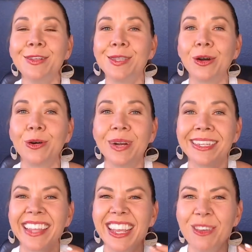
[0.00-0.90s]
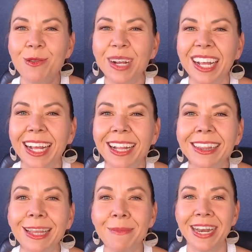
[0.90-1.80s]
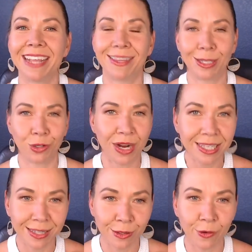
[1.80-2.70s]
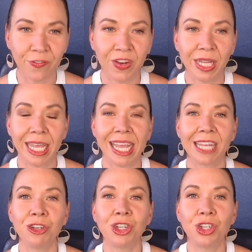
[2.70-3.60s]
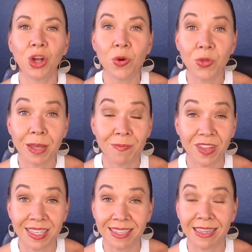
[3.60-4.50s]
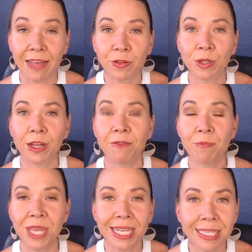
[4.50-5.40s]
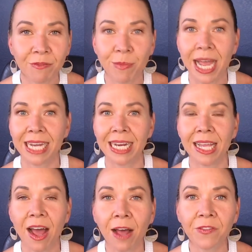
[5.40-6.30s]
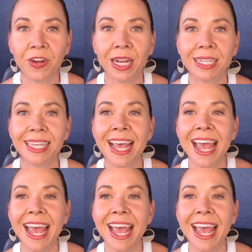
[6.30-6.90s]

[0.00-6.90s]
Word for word: So it's like you eliminate the stress that they're feeling and show them this level of peace of mind and confidence,